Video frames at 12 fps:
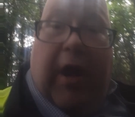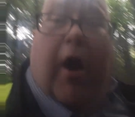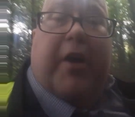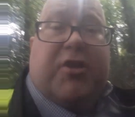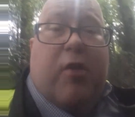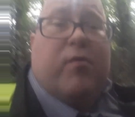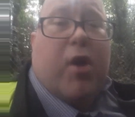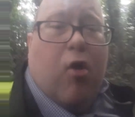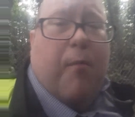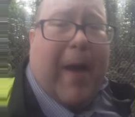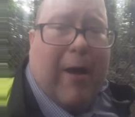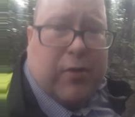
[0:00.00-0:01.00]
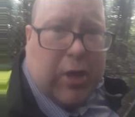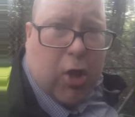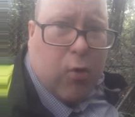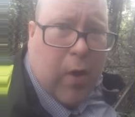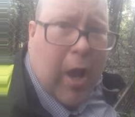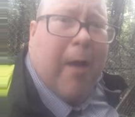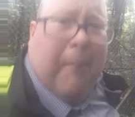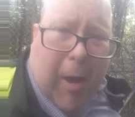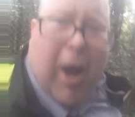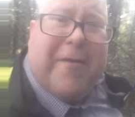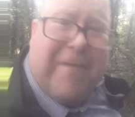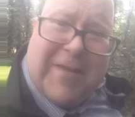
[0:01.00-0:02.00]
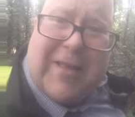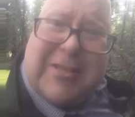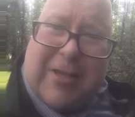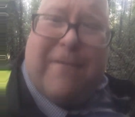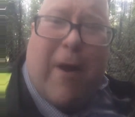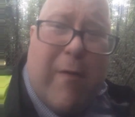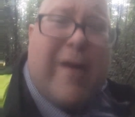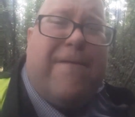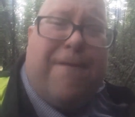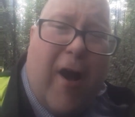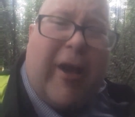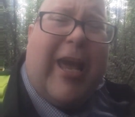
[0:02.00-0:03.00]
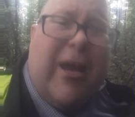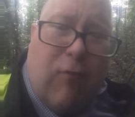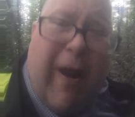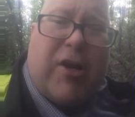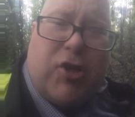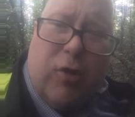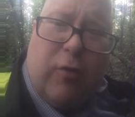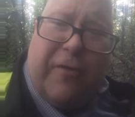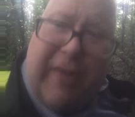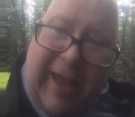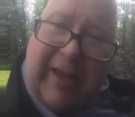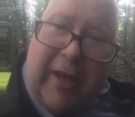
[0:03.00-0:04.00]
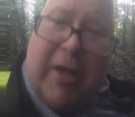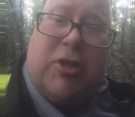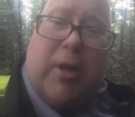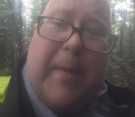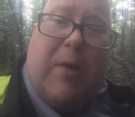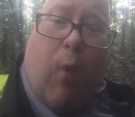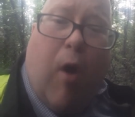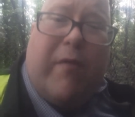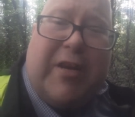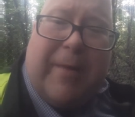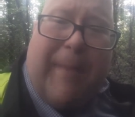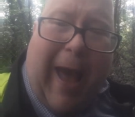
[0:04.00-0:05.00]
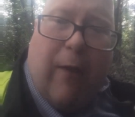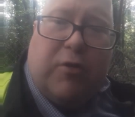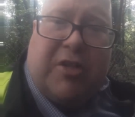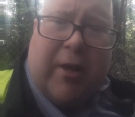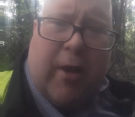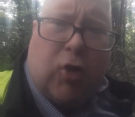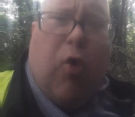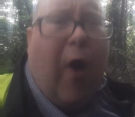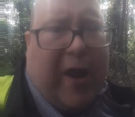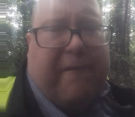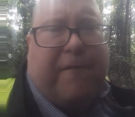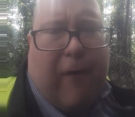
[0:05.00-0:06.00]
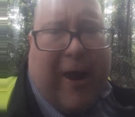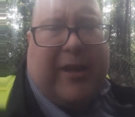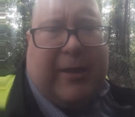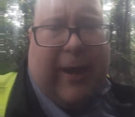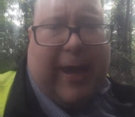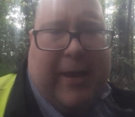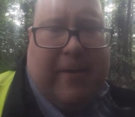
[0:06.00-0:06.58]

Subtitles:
I don't know about you, but I think that's a very fucking rational thing to be worried about, quite frankly.